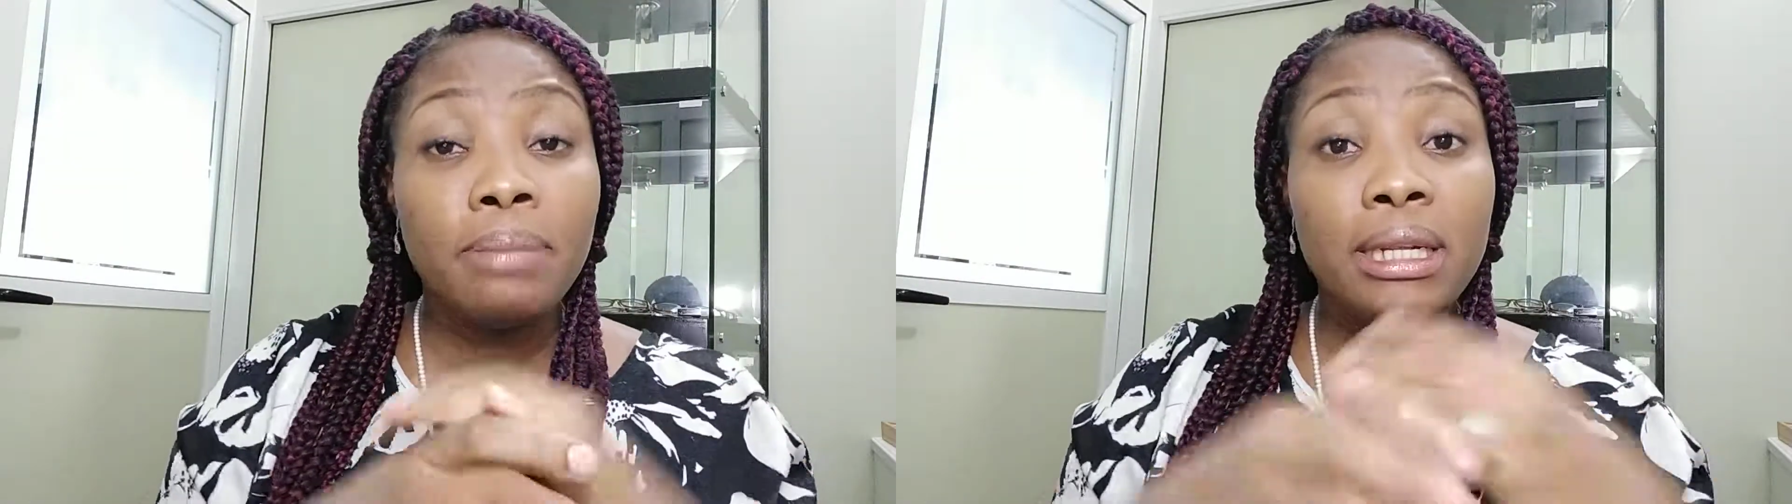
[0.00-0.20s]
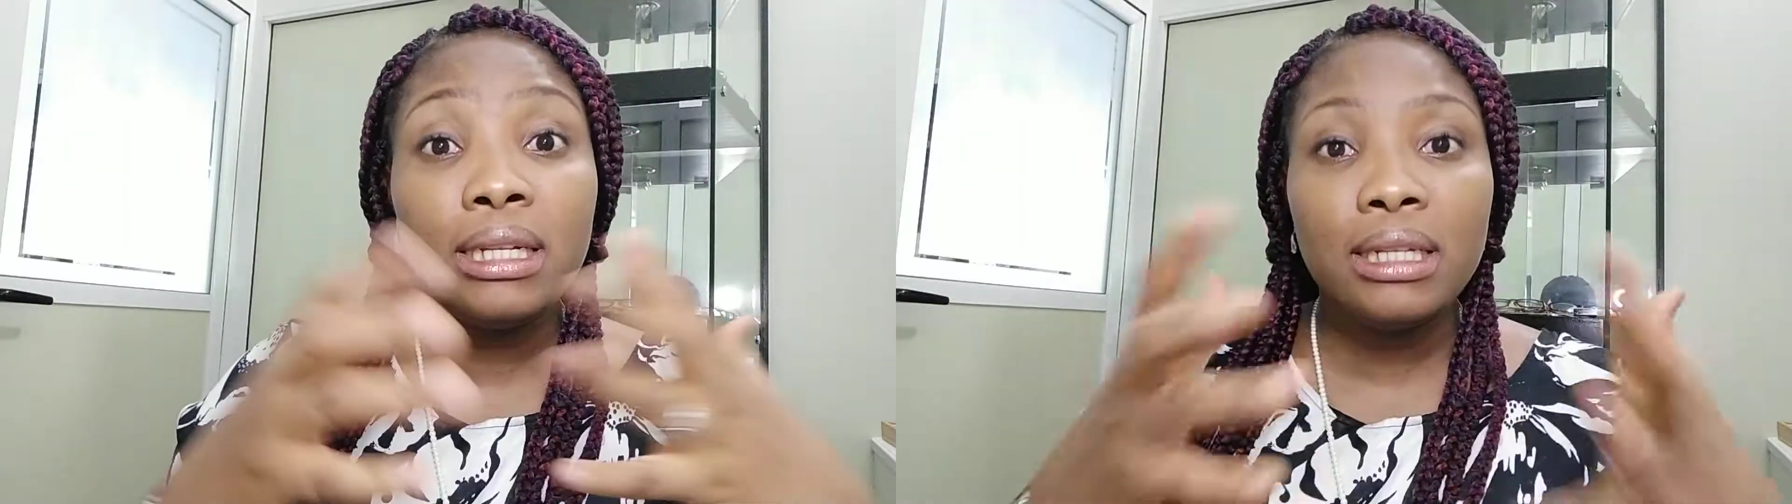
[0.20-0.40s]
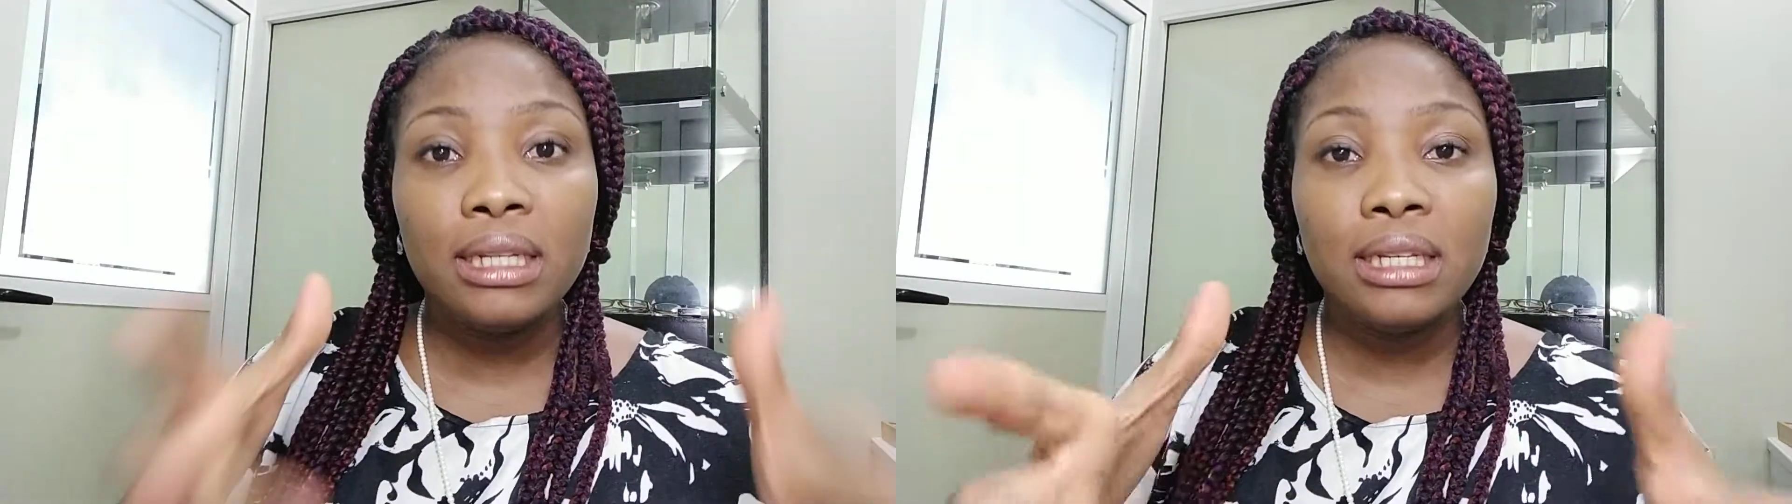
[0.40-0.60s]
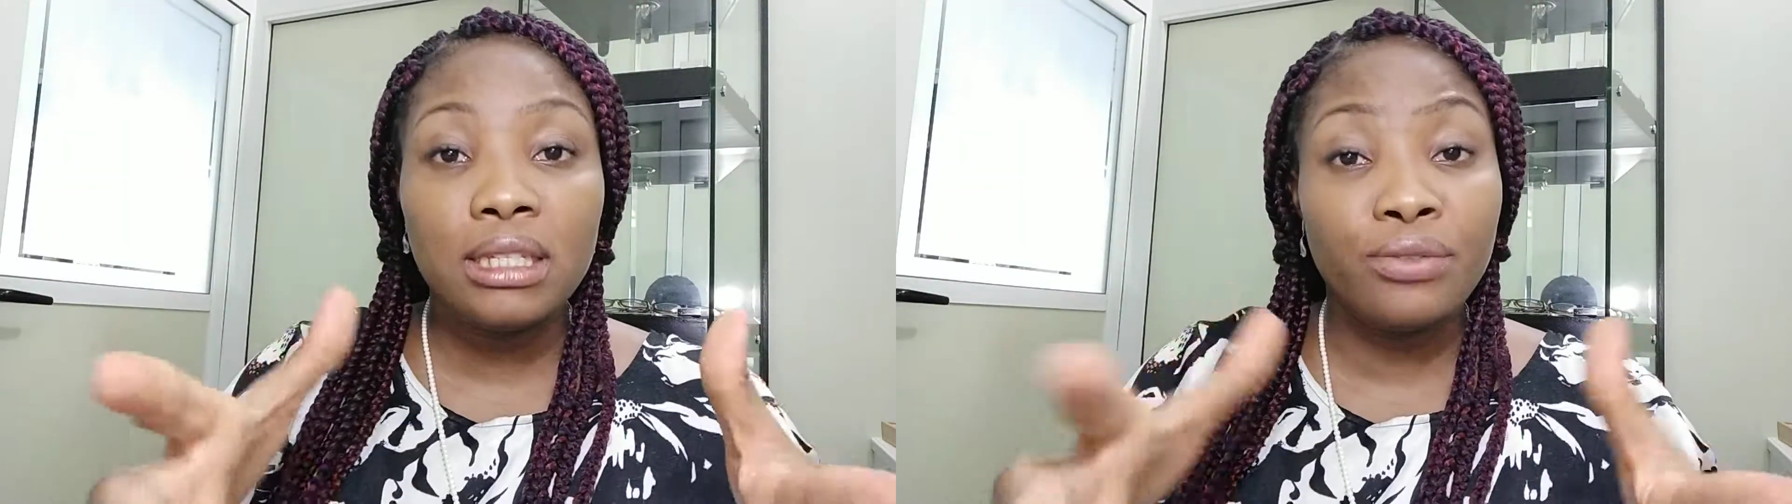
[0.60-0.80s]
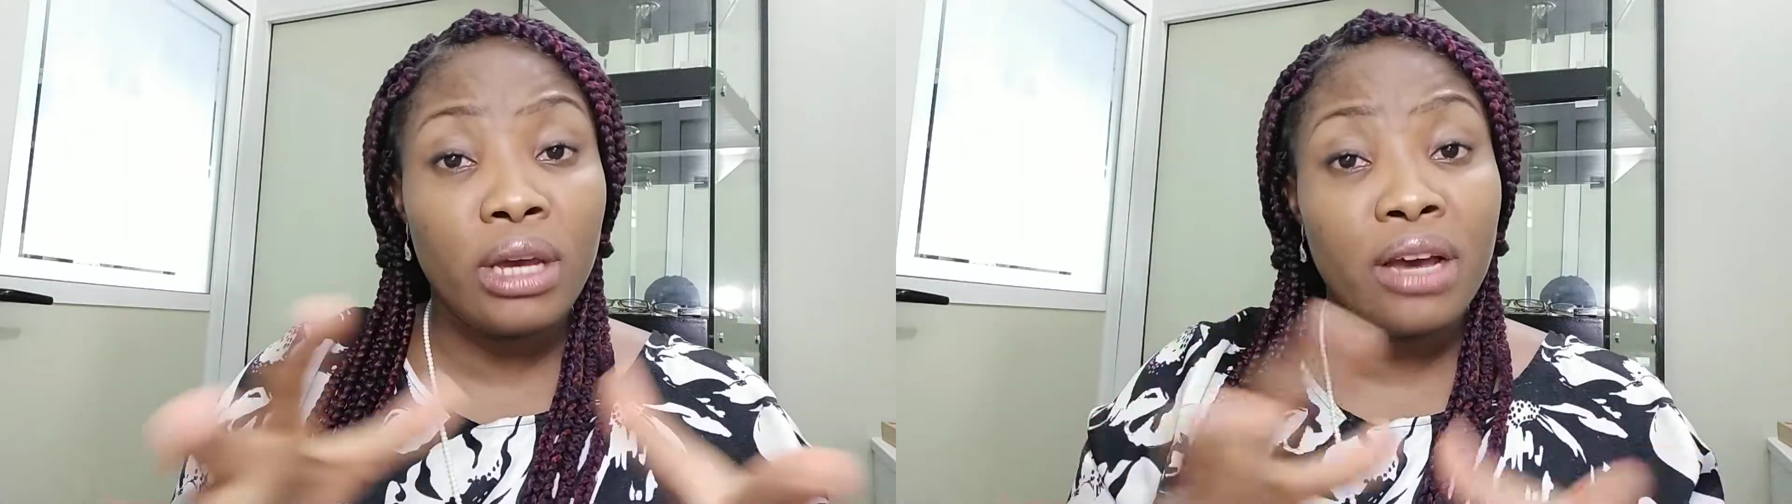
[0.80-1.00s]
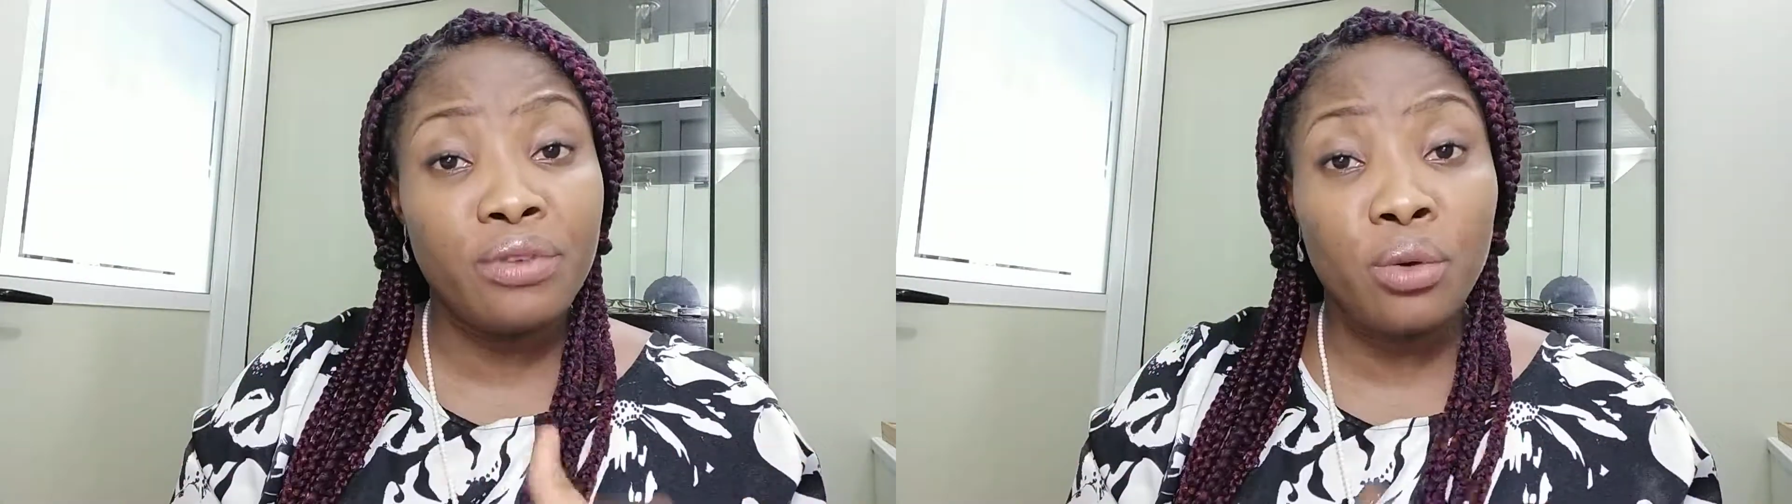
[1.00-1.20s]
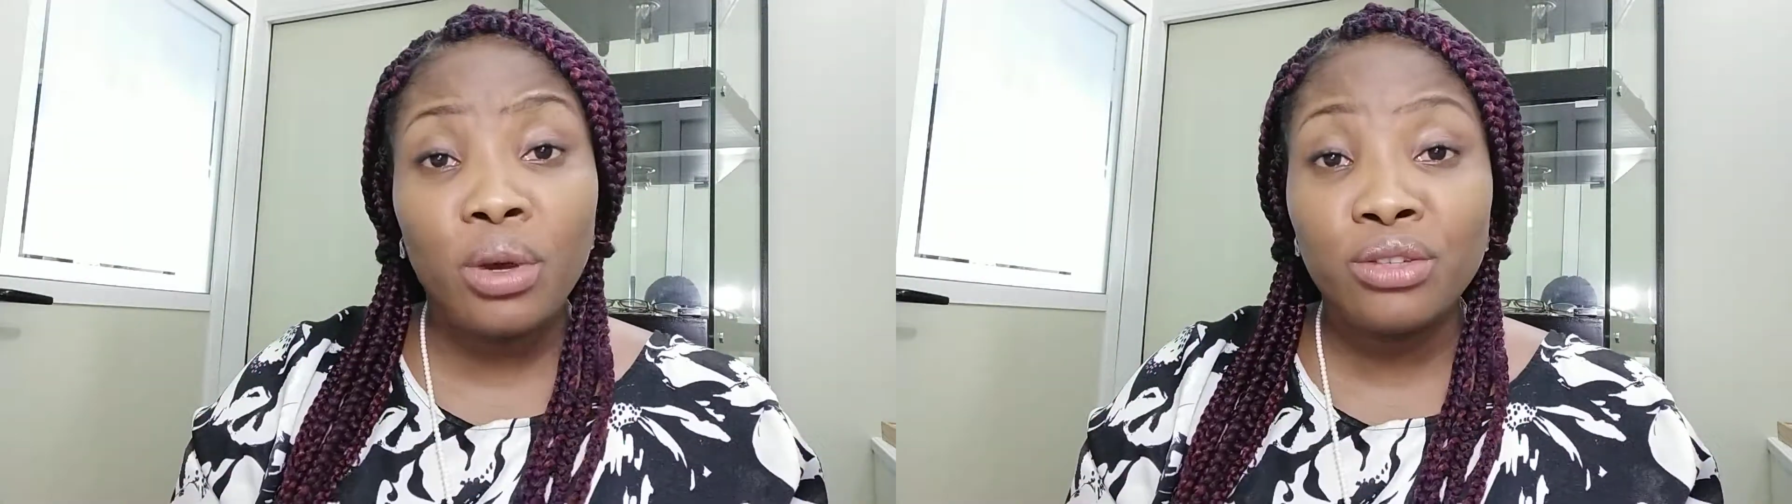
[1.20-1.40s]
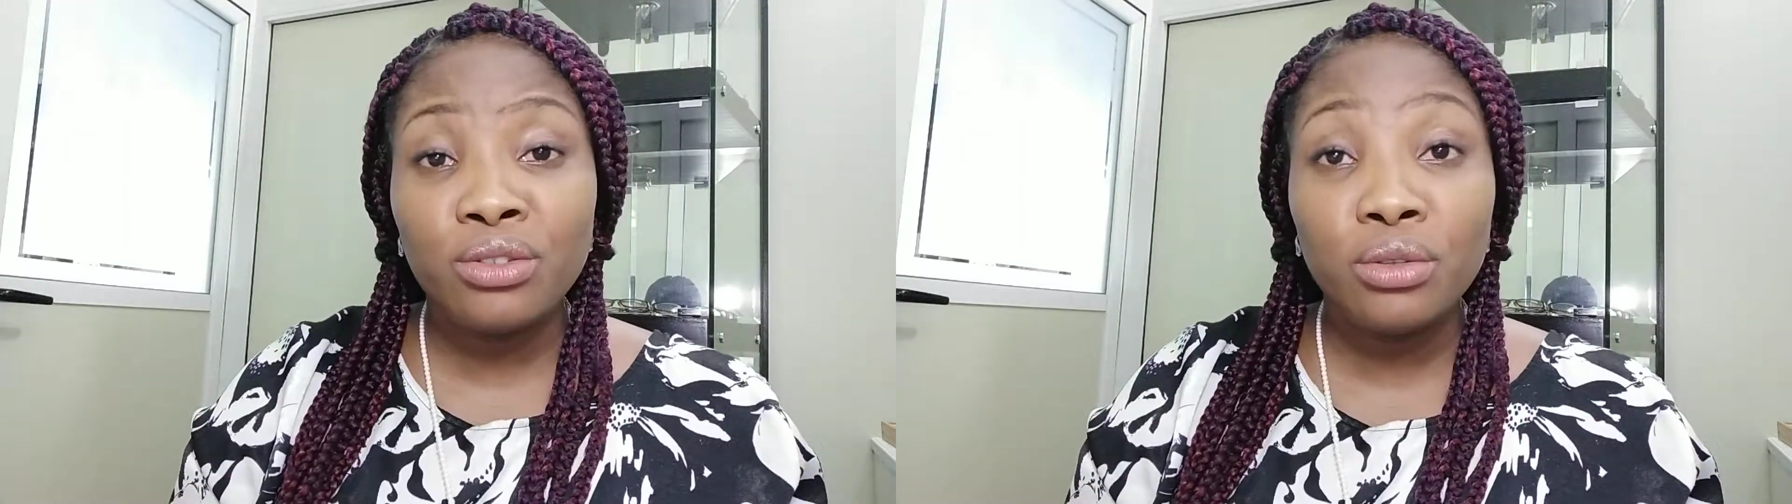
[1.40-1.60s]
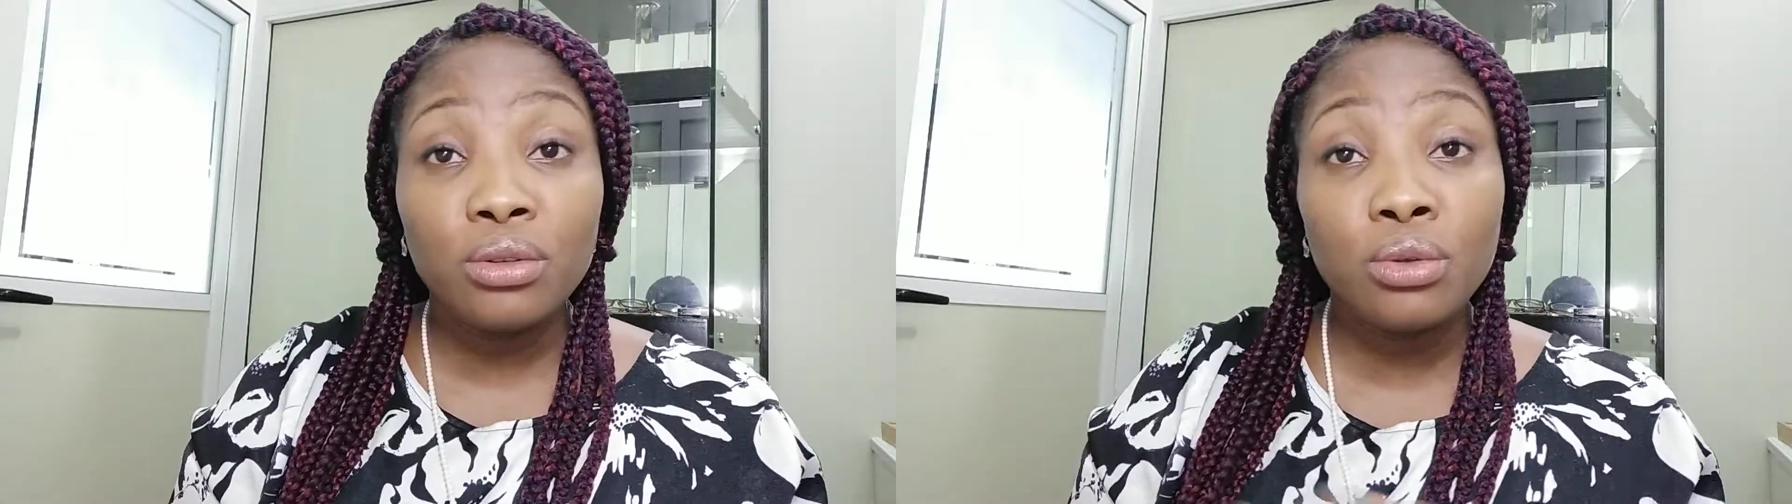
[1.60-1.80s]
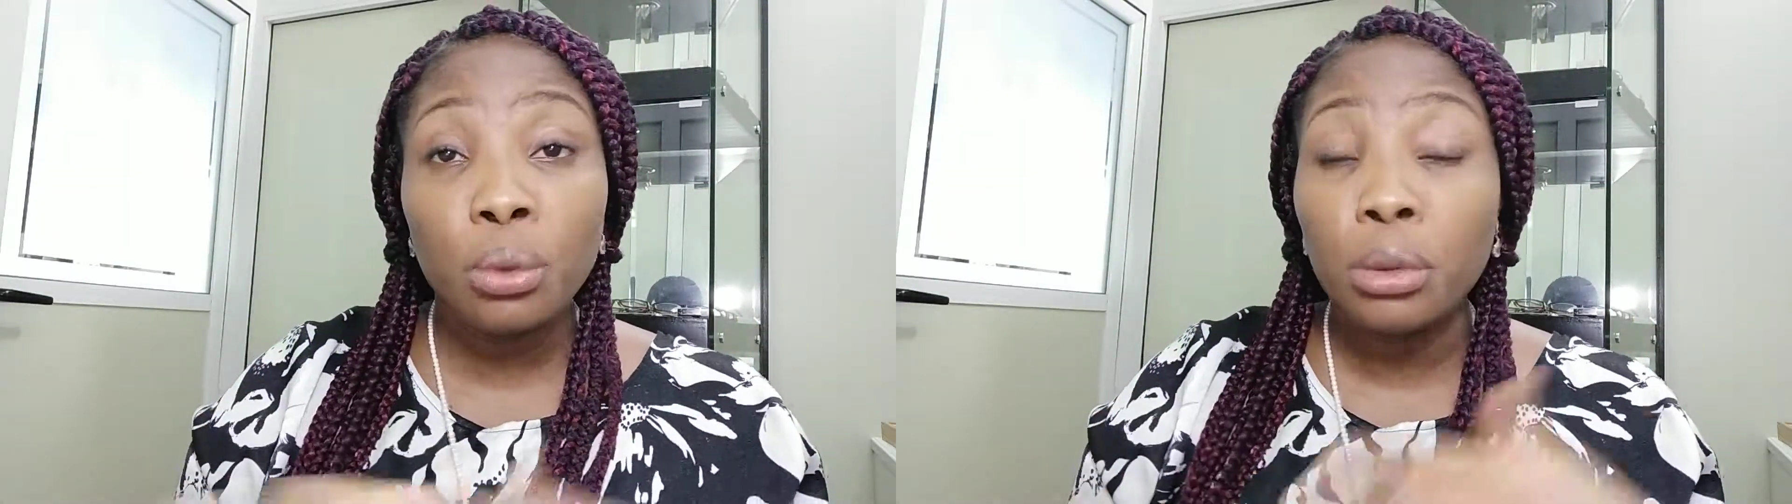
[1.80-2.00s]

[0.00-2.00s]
please if you have your questions